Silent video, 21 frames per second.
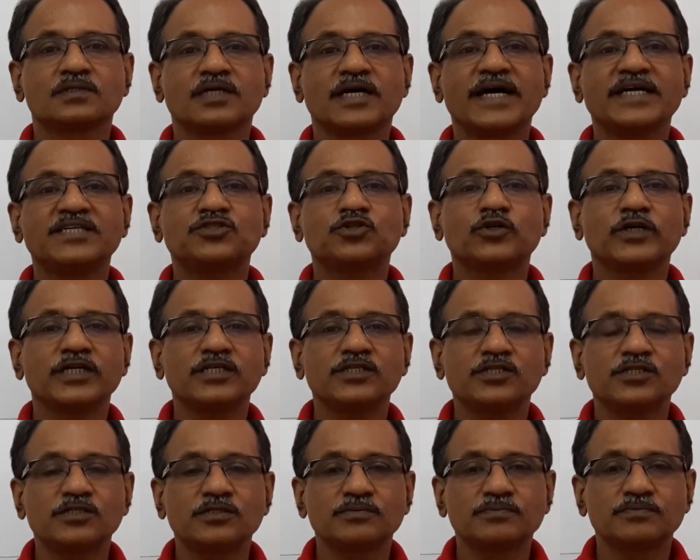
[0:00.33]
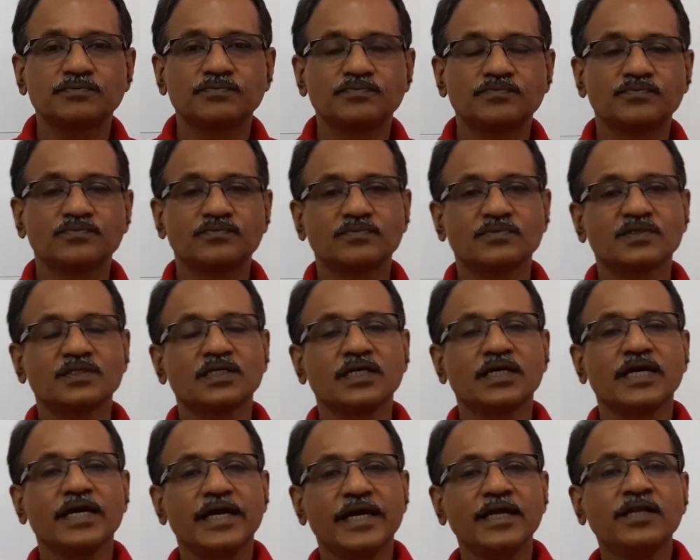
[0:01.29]
Hi students,
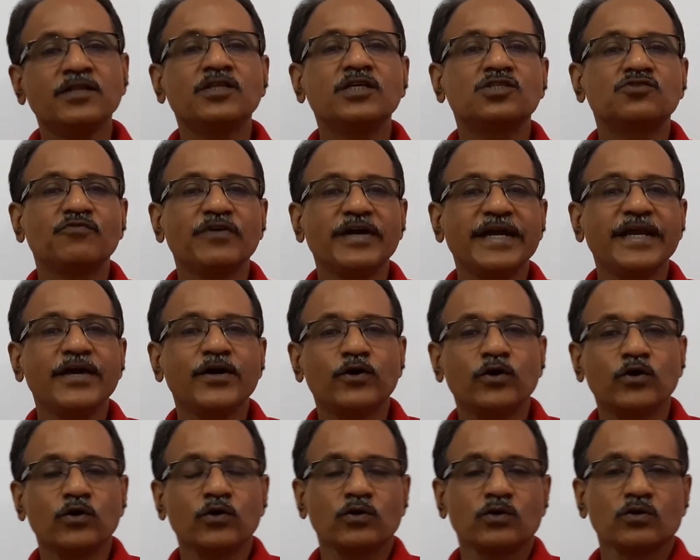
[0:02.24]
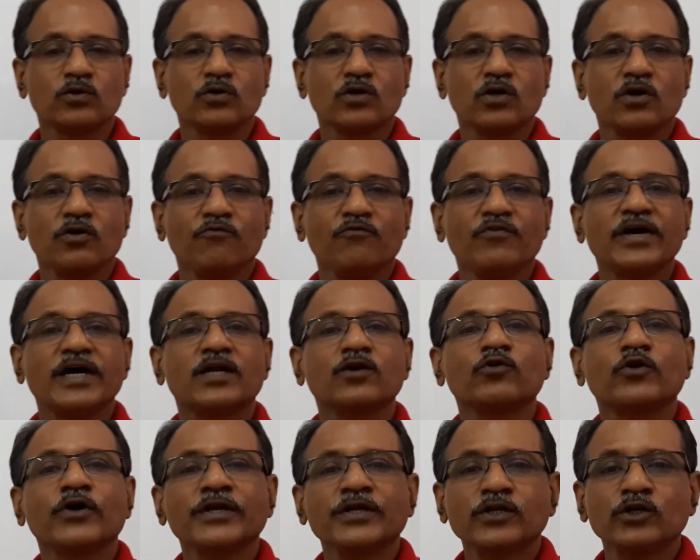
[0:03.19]
in this video we are
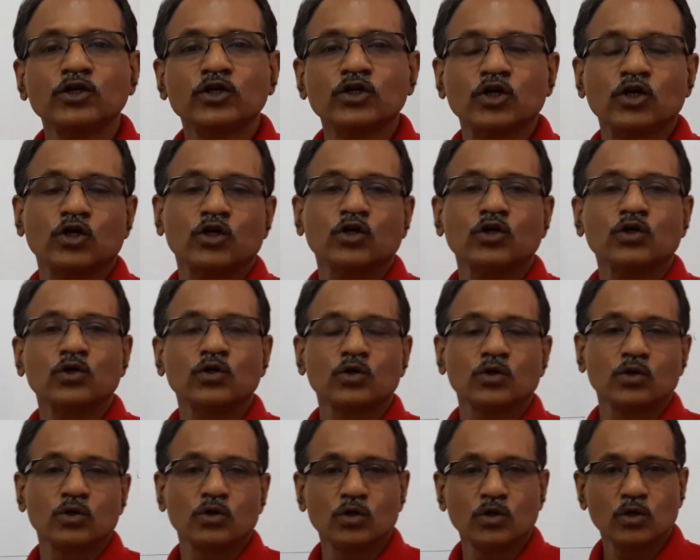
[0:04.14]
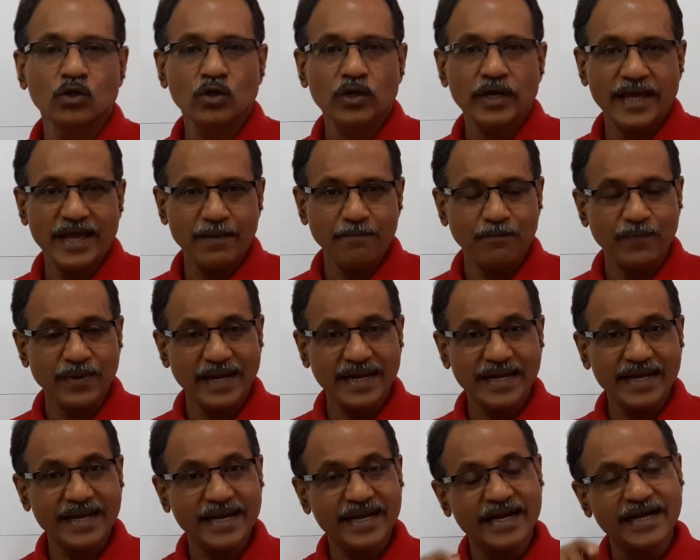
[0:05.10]
going to draw a
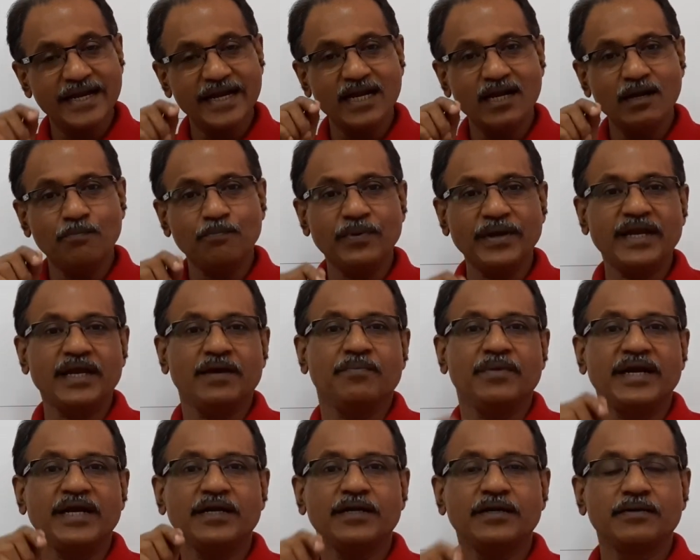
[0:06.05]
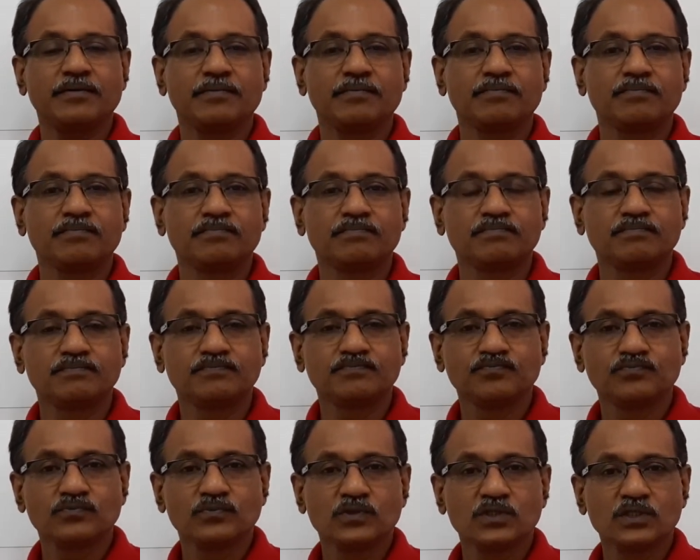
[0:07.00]
pentagonal pyramid
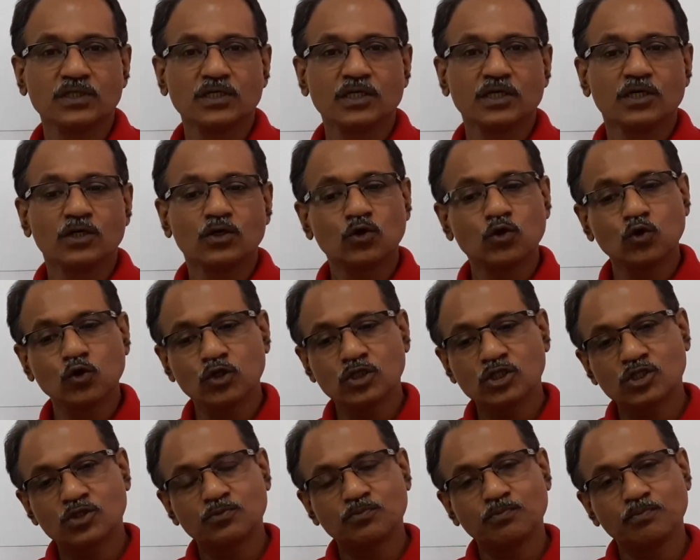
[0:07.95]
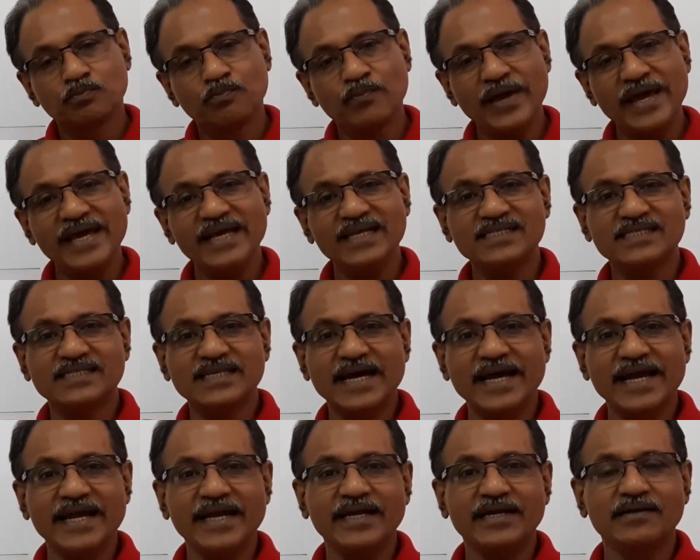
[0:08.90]
whose base
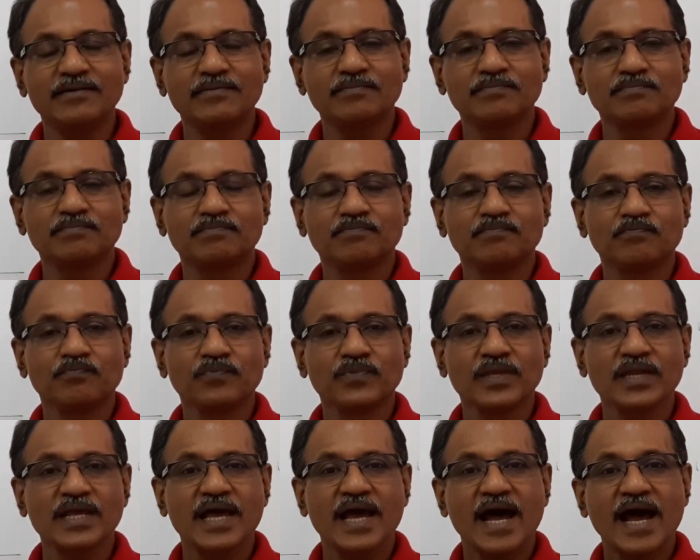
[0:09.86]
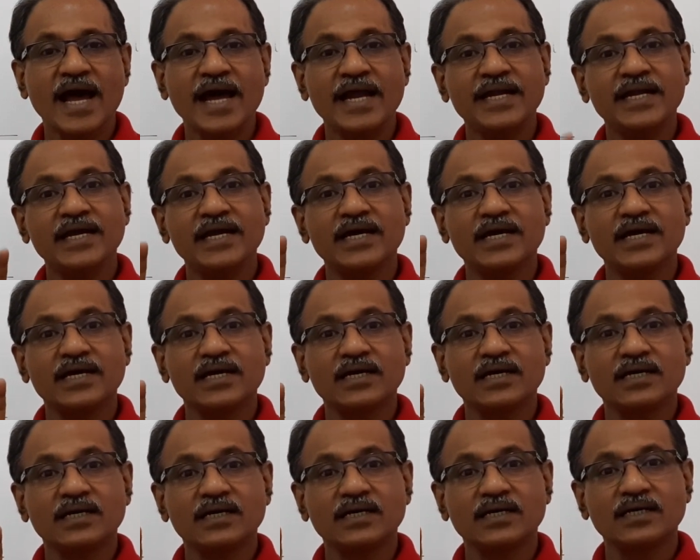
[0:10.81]
side and
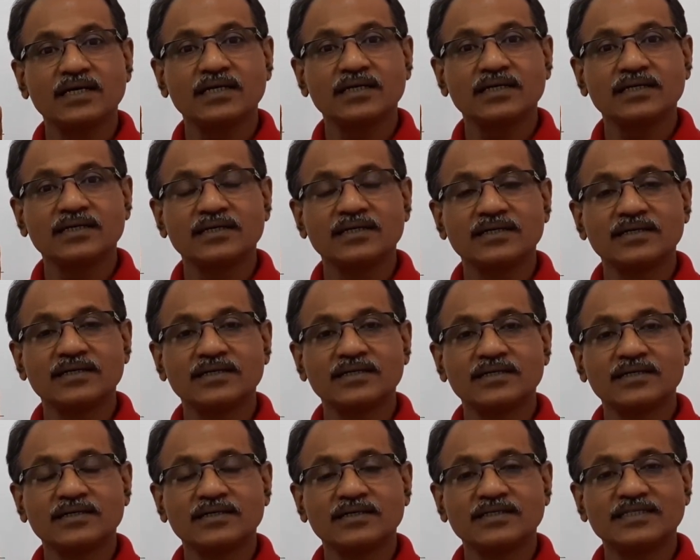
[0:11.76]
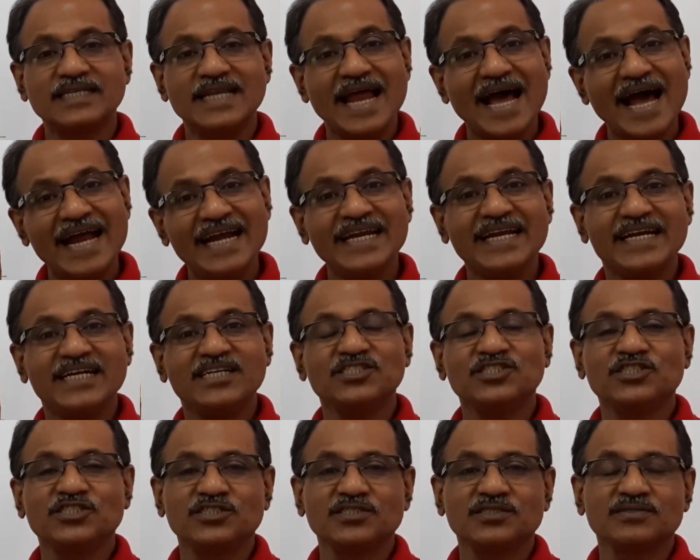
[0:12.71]

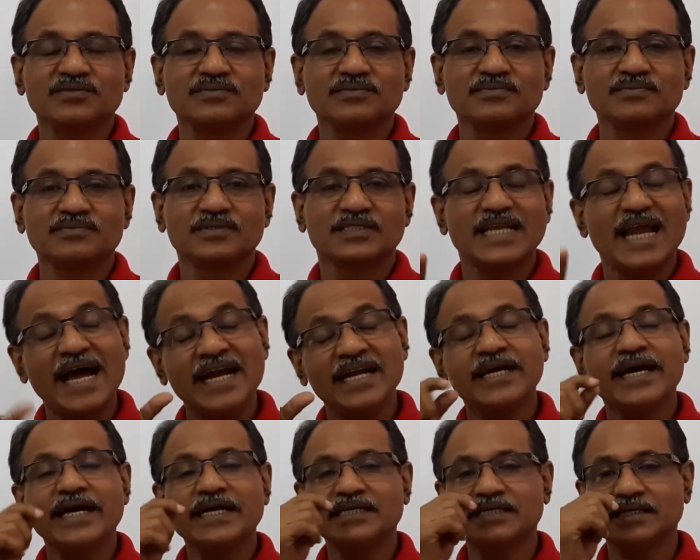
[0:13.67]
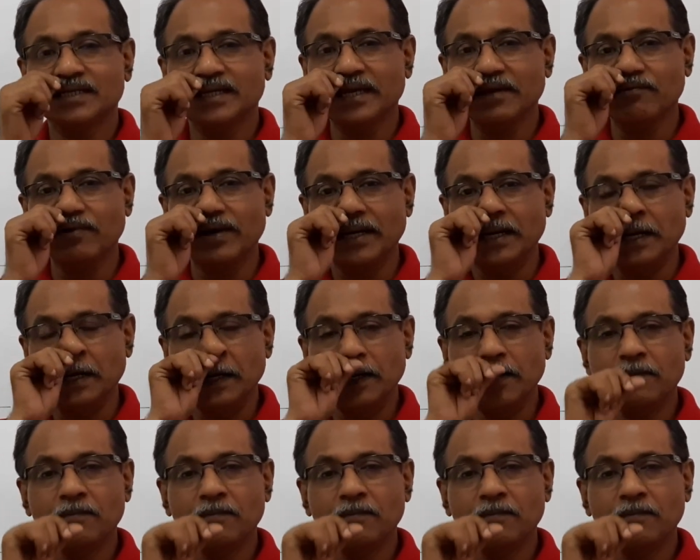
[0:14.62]
slant height given